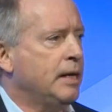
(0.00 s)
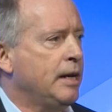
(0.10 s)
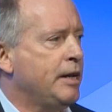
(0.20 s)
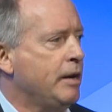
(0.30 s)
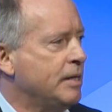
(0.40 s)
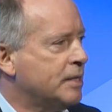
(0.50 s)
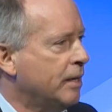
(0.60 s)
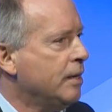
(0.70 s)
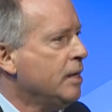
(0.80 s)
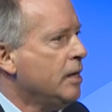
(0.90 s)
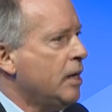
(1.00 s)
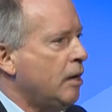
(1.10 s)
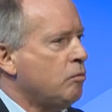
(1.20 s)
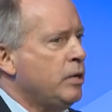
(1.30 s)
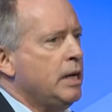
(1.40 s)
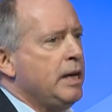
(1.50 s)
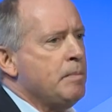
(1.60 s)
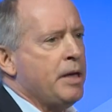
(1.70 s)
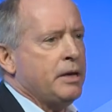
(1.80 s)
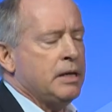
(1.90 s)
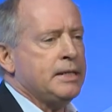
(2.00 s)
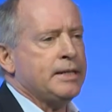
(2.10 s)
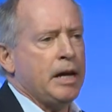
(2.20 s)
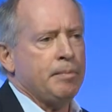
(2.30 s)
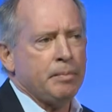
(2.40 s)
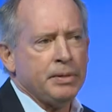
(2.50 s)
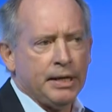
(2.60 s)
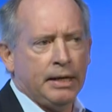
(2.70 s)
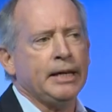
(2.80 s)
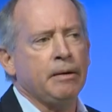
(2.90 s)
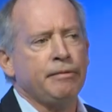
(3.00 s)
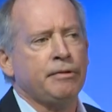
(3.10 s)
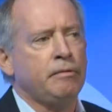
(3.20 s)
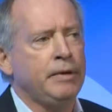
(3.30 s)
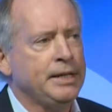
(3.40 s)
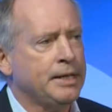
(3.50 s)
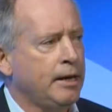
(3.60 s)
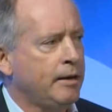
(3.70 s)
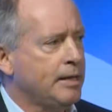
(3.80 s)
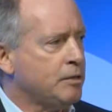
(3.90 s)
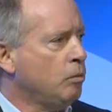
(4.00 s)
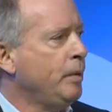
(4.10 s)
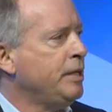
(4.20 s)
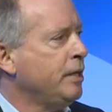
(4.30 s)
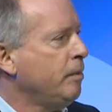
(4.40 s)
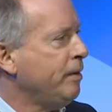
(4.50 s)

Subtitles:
And I know it's a really motherhood statement, particularly coming from a retailer, that's all we do,